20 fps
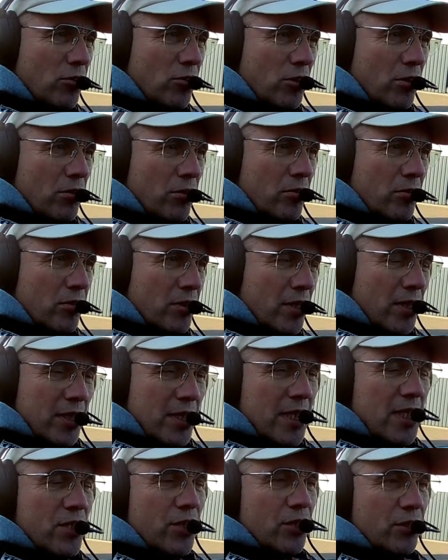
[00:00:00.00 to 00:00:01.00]
so
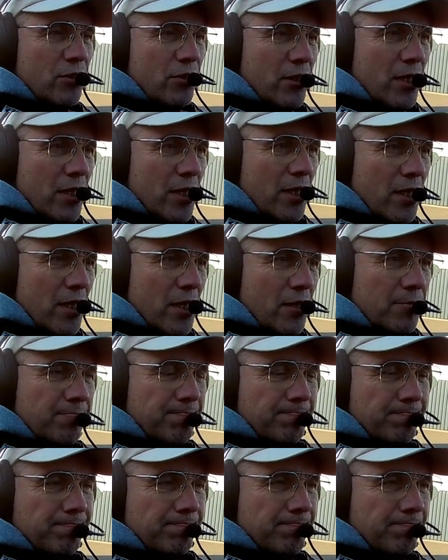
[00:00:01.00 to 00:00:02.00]
easier
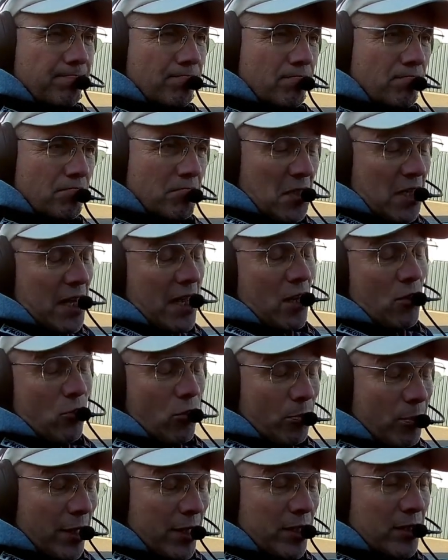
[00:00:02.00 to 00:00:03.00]
get into
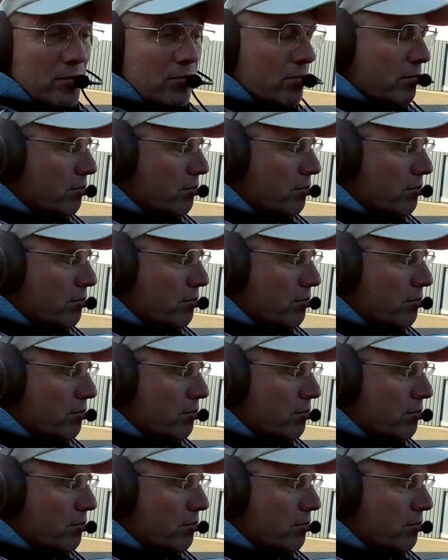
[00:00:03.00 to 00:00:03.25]
the plane.